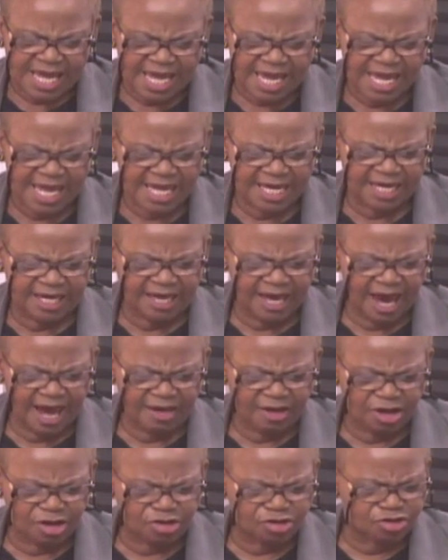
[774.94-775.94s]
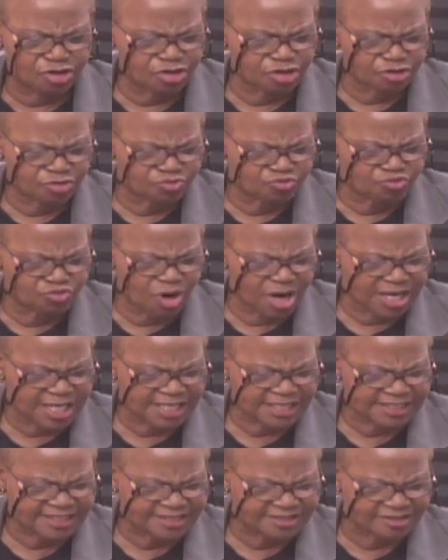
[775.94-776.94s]
He got a good
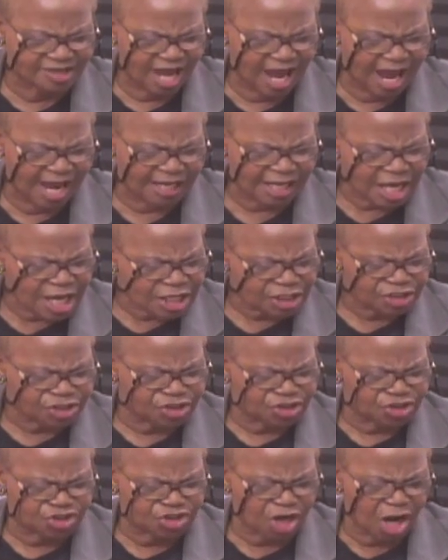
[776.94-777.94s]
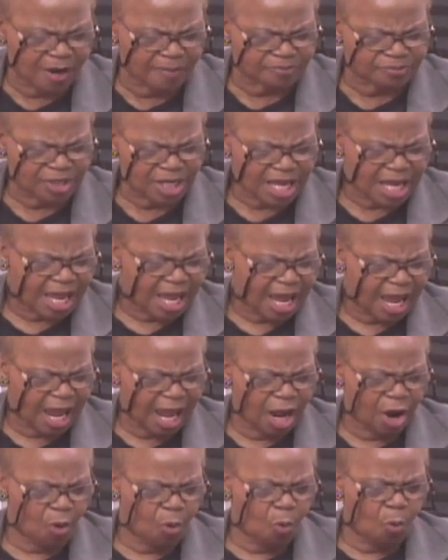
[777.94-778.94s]
running start, jumped,
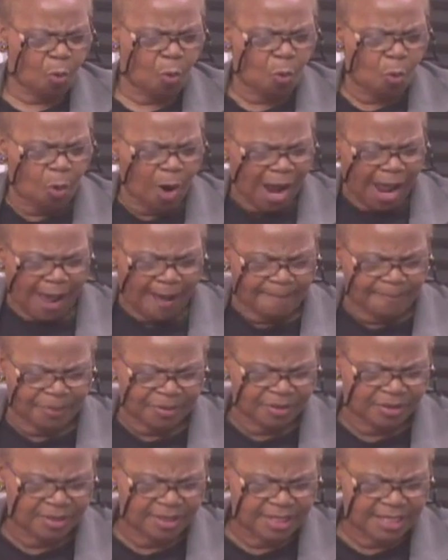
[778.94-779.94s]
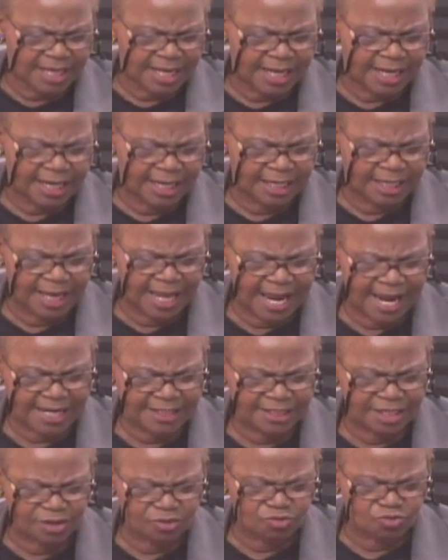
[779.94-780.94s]
and whap,
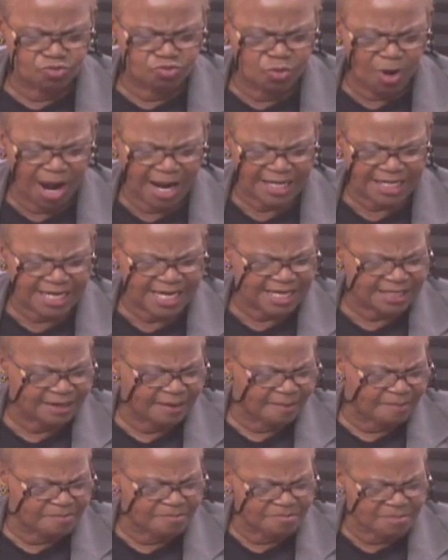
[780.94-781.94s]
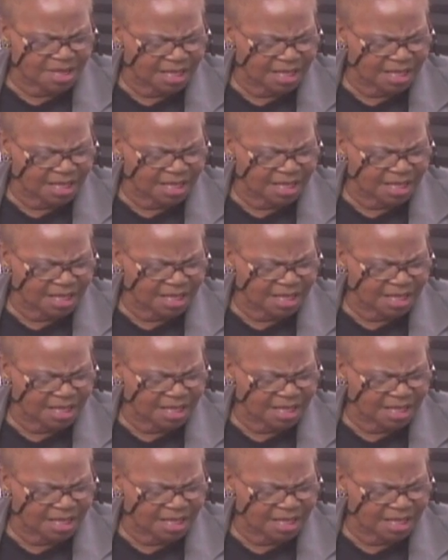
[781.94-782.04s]
landed right in the middle